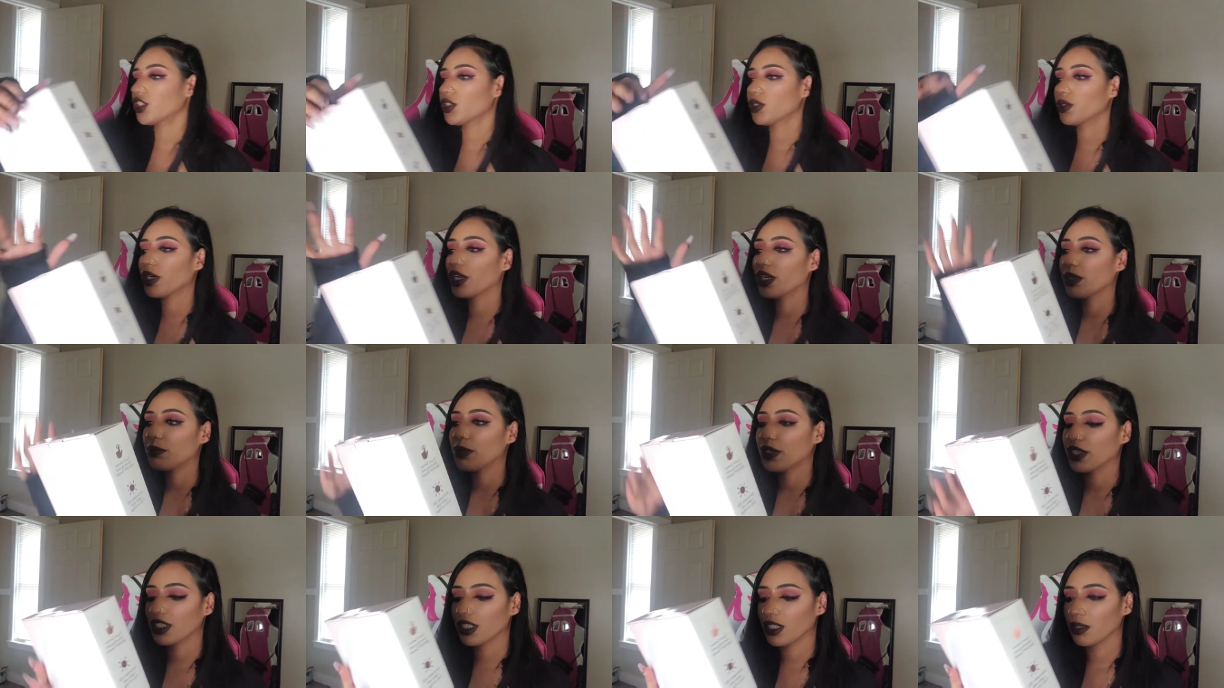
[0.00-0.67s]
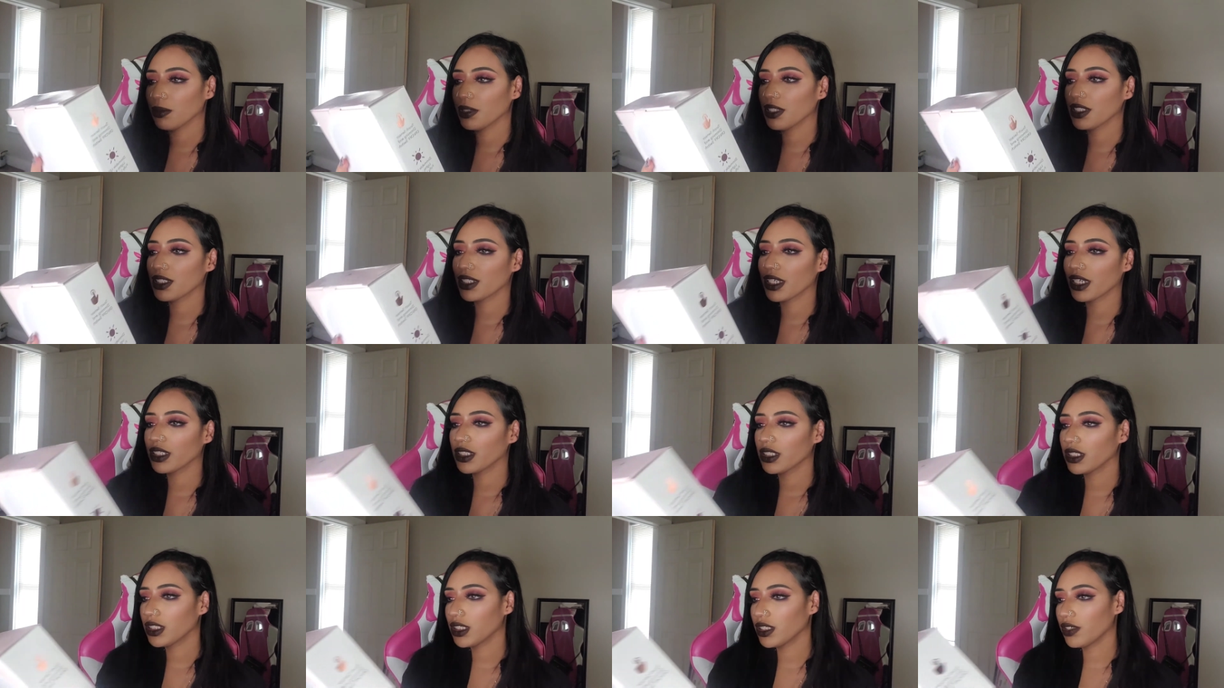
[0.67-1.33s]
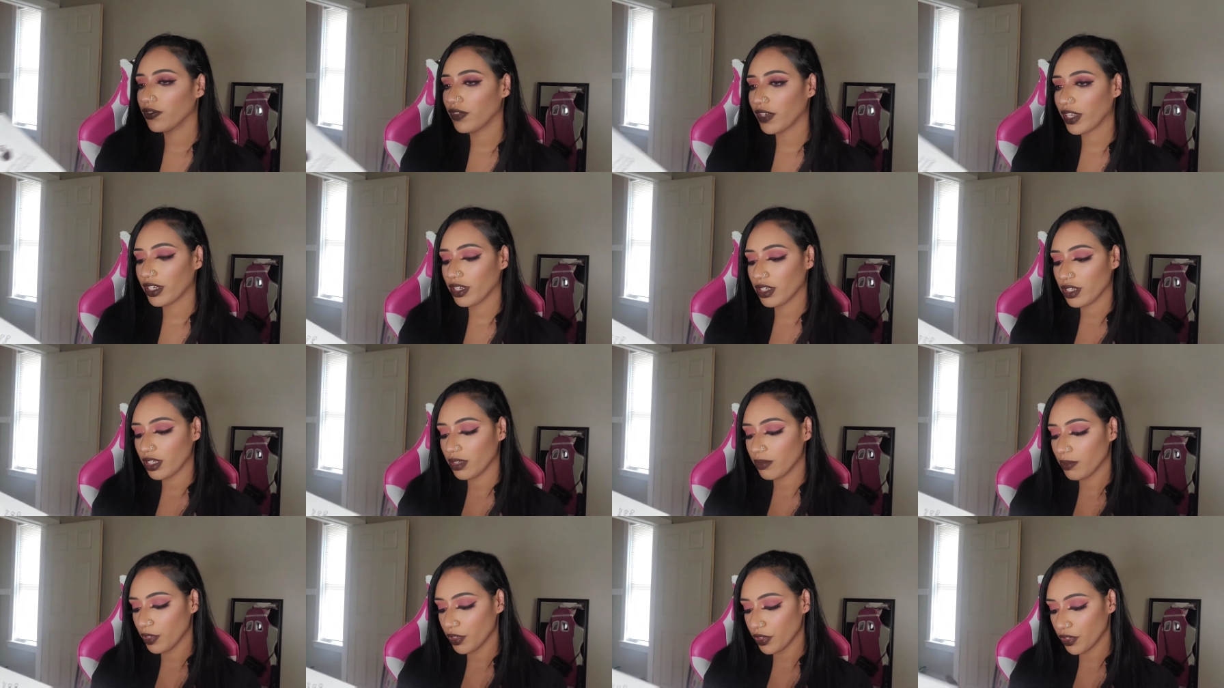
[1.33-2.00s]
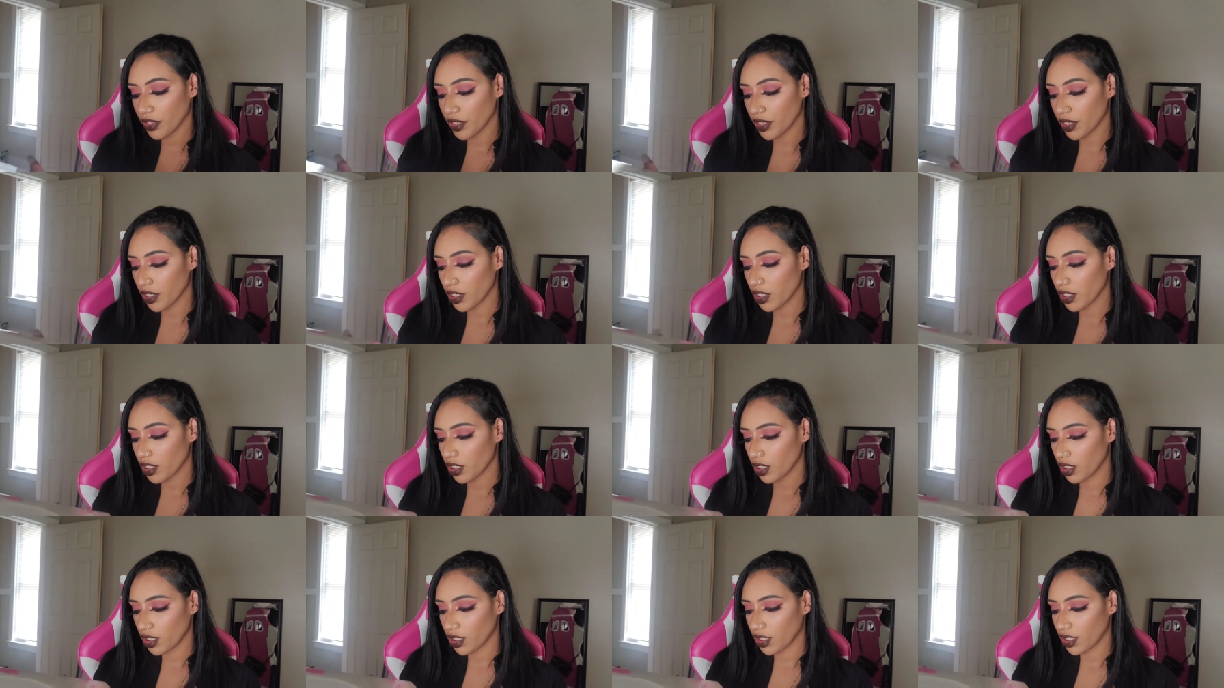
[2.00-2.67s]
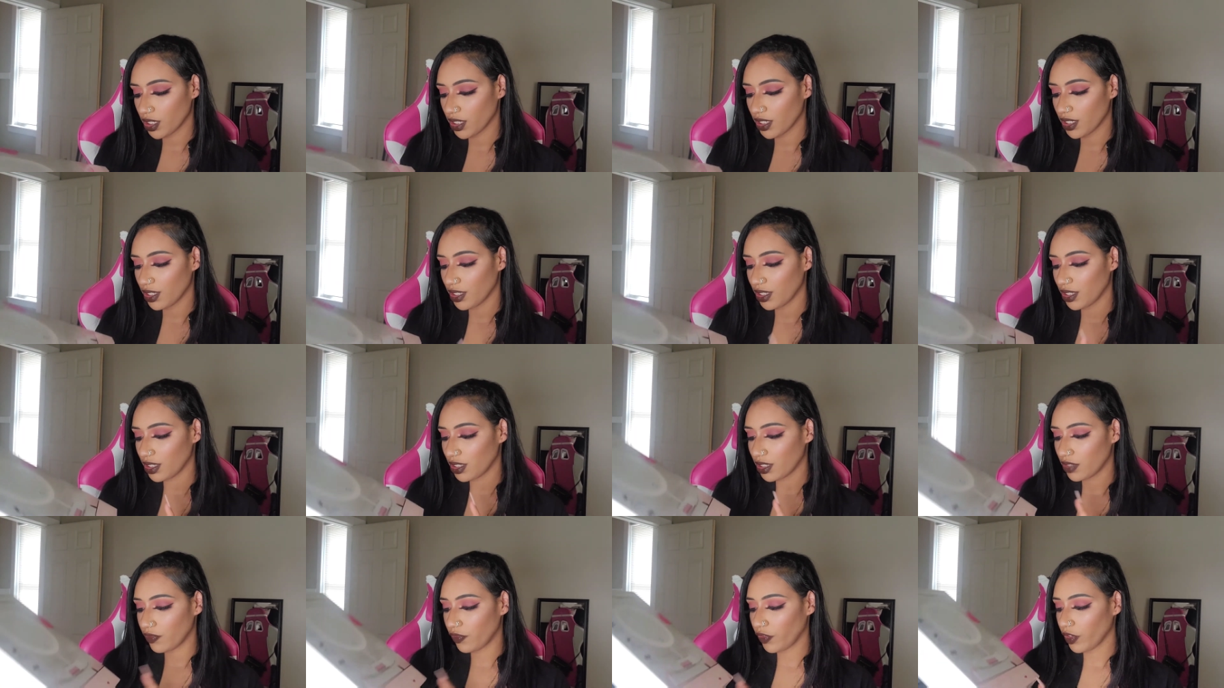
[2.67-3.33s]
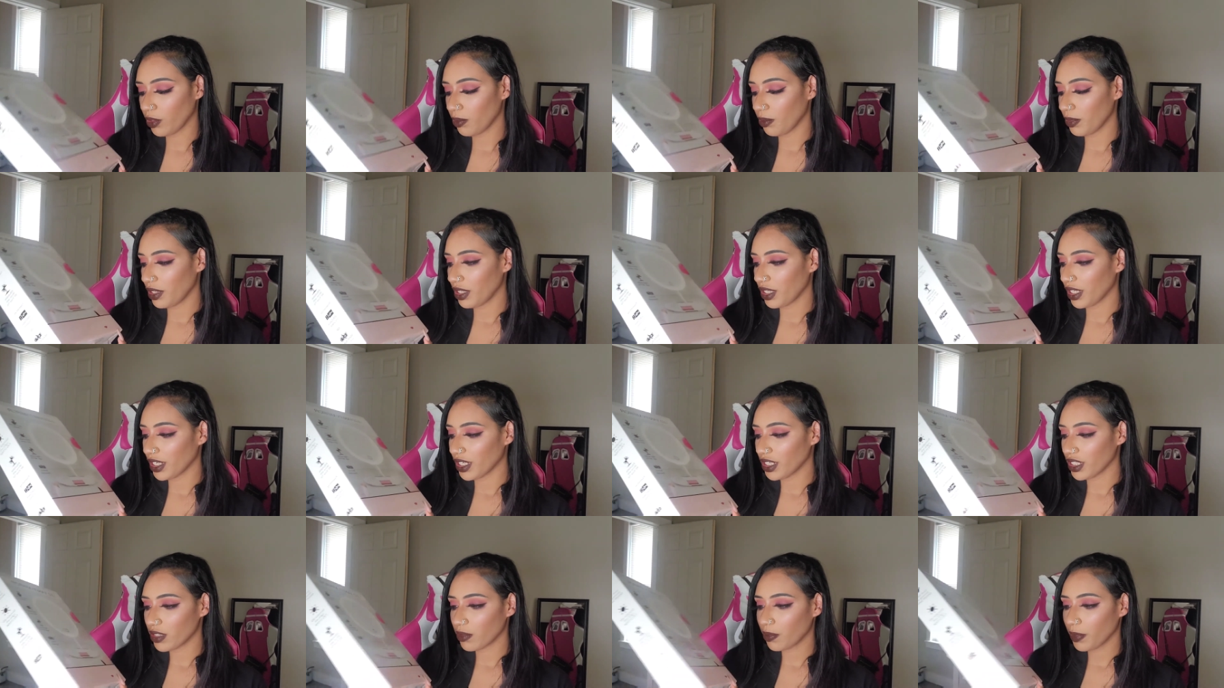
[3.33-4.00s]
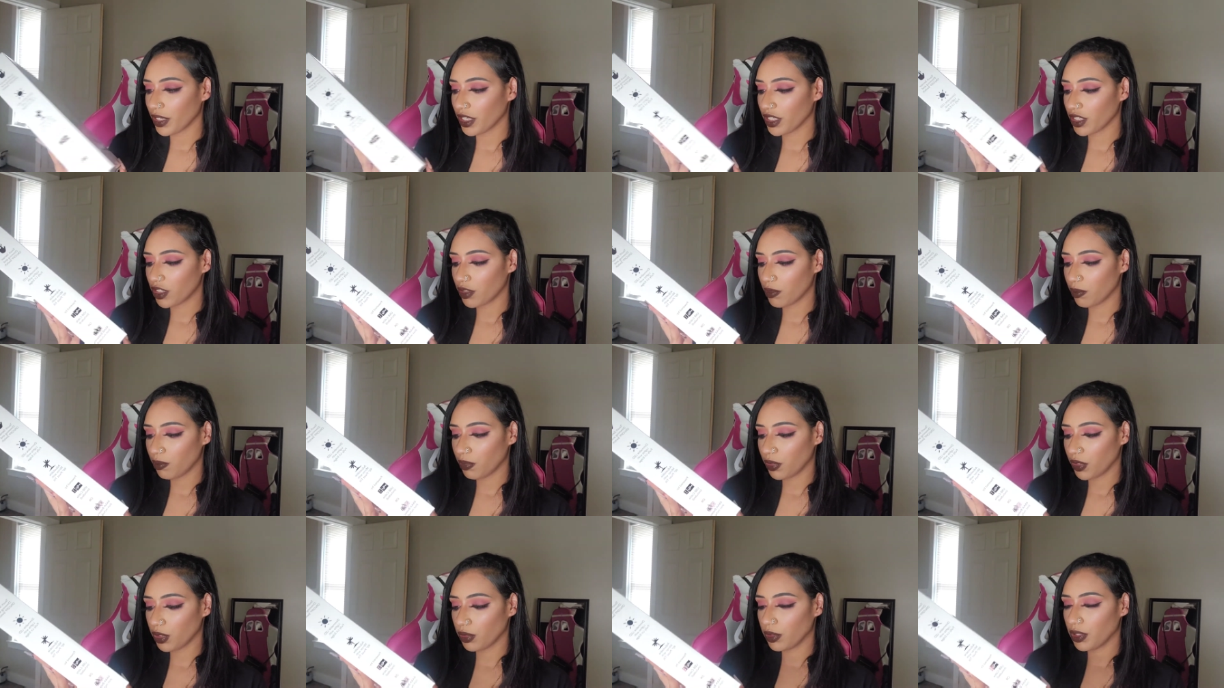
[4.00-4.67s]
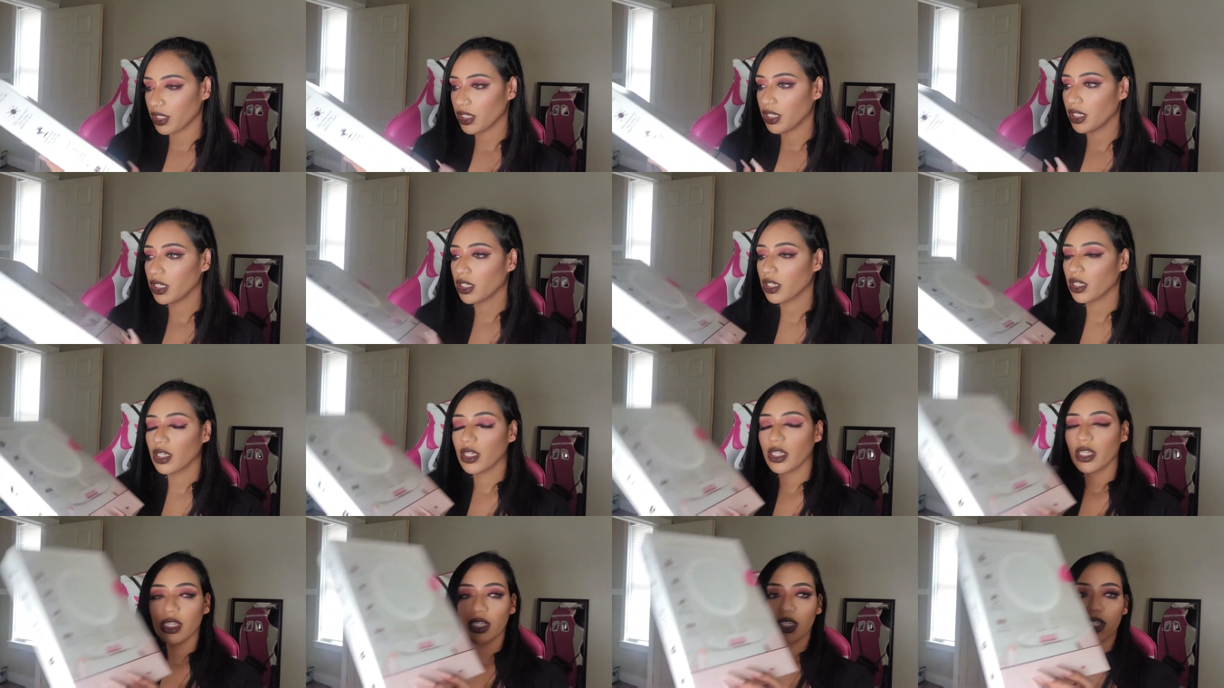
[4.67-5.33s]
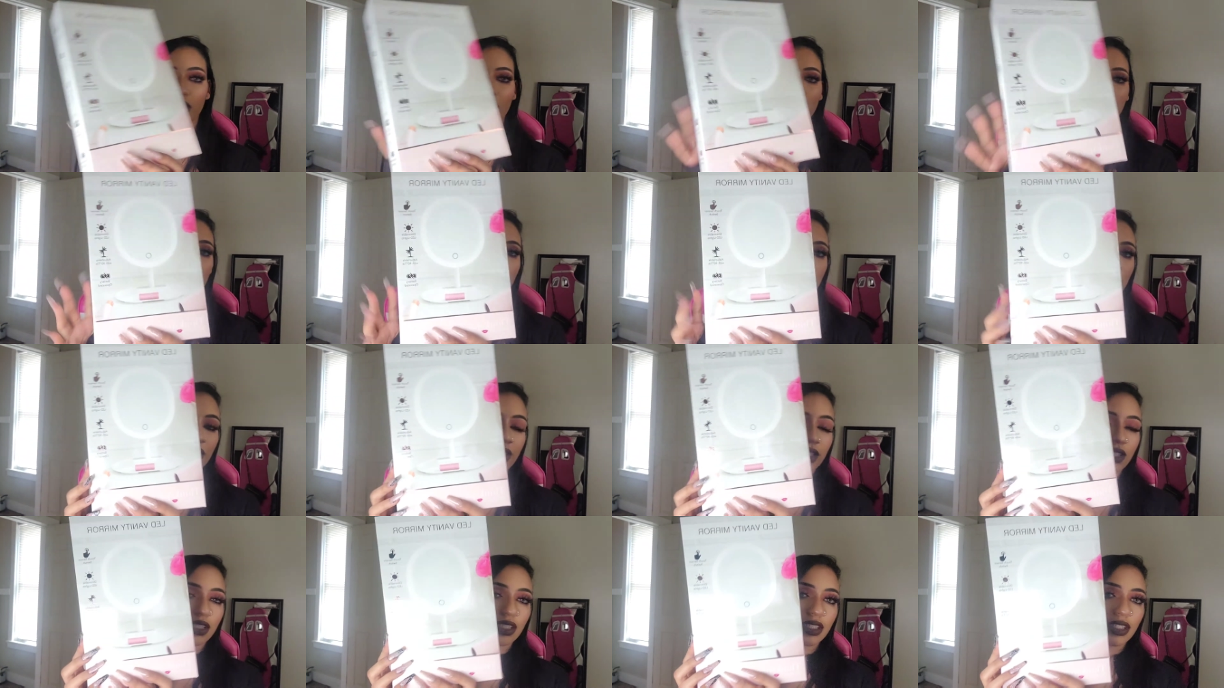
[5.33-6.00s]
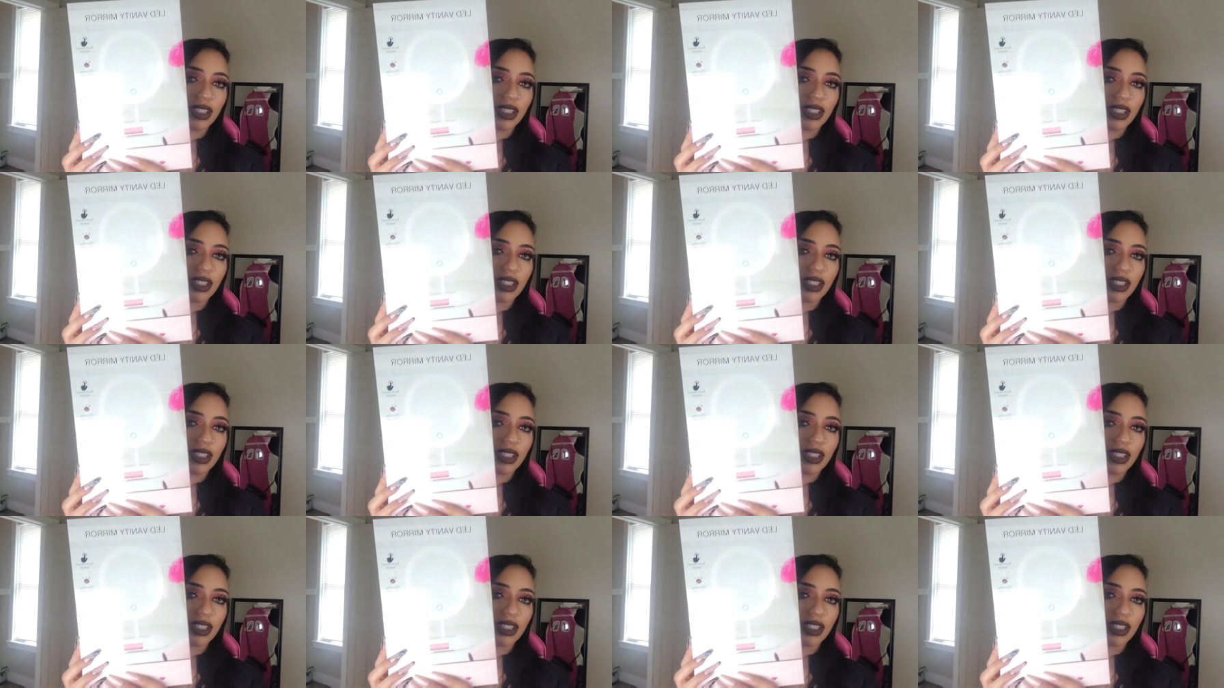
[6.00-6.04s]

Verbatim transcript: So I picked up this LED vanity mirror. It's from ThinkSpace Beauty. It does